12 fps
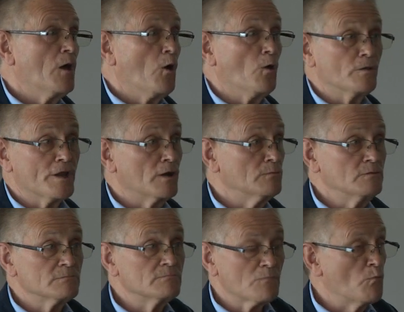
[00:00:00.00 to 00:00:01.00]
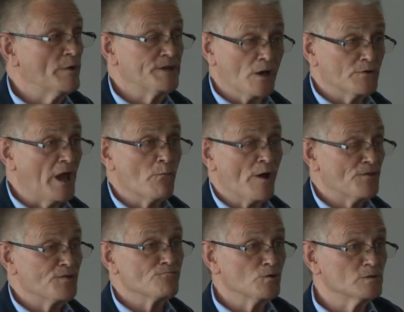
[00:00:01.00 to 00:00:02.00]
although we don't know what
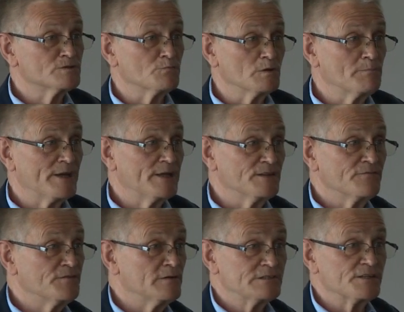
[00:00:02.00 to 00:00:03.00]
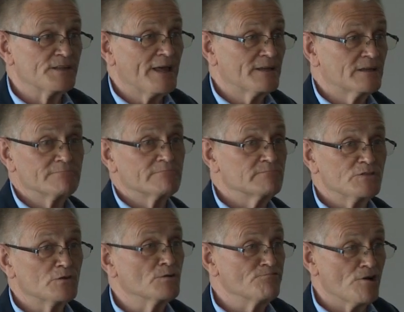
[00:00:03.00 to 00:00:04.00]
the rules will be in the future, that
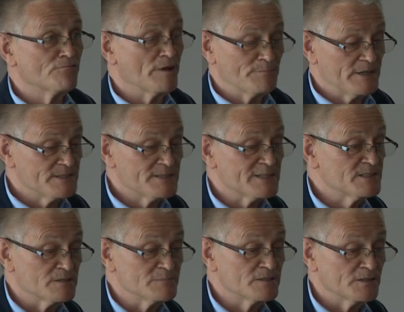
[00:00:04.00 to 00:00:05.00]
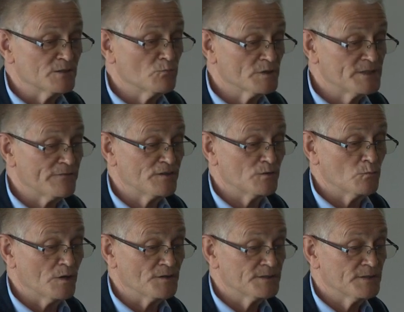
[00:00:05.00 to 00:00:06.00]
you can program these systems to do whatever you
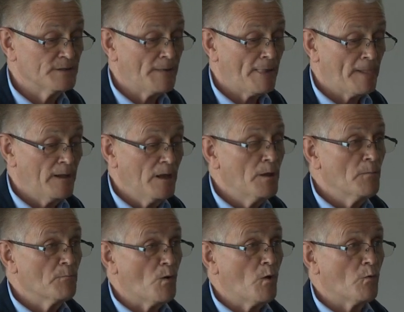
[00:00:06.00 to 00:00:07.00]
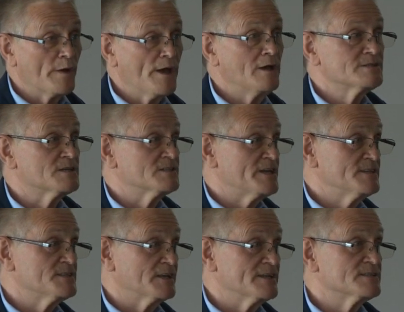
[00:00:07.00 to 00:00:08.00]
want. But what we are
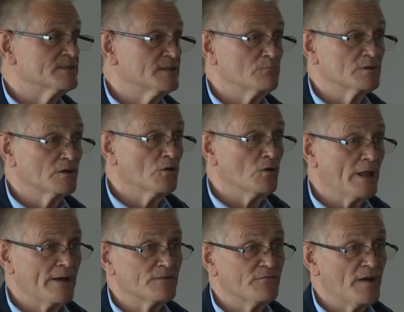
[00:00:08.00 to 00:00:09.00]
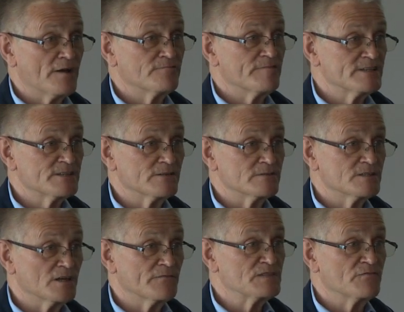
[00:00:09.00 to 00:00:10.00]
suggesting is that it would call out the fire and rescue
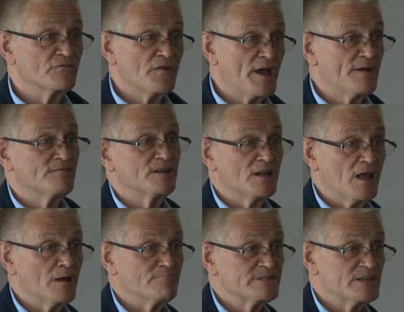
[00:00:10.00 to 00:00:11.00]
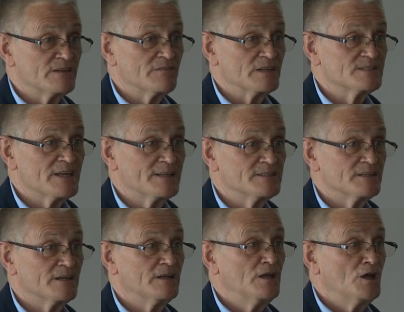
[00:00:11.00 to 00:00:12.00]
service via an alarm receiving
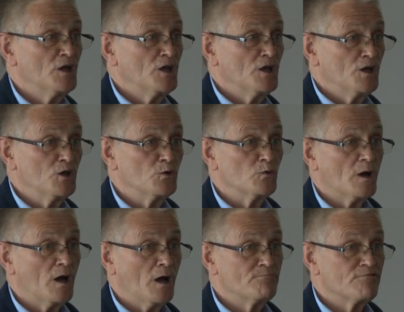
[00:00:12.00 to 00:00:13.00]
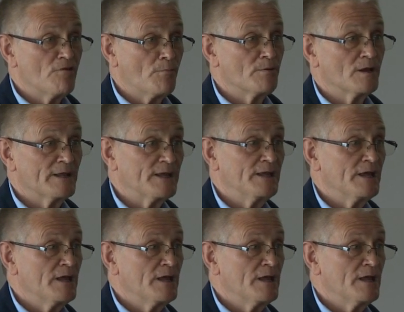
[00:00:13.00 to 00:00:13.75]
centre who are properly